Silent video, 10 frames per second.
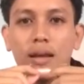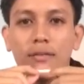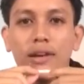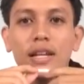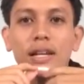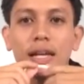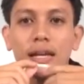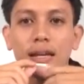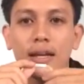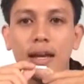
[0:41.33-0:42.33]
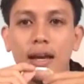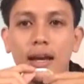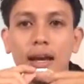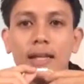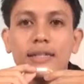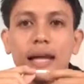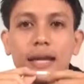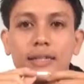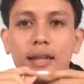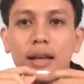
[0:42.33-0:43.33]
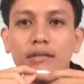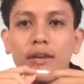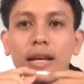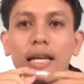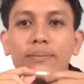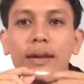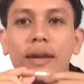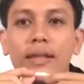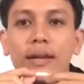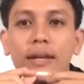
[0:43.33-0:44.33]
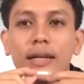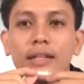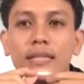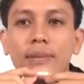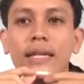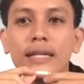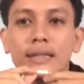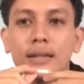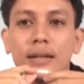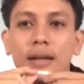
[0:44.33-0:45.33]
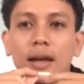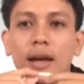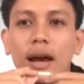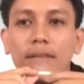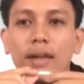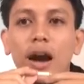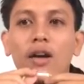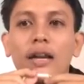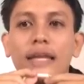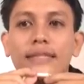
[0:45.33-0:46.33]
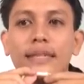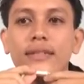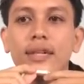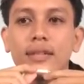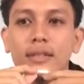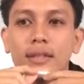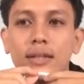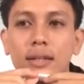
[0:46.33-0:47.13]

Finally, he said, for keeping in the spirit of the holiday season,